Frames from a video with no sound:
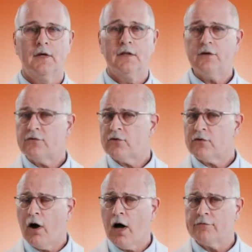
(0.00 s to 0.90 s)
This is
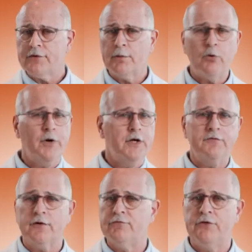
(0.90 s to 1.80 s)
often a point of
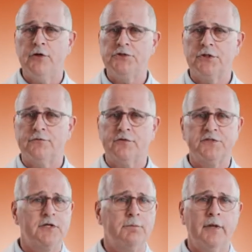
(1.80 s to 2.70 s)
confusion for
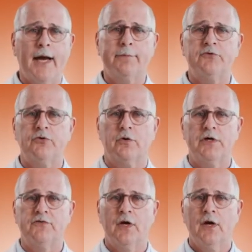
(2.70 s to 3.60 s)
some
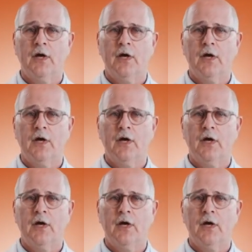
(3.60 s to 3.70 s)
laboratories,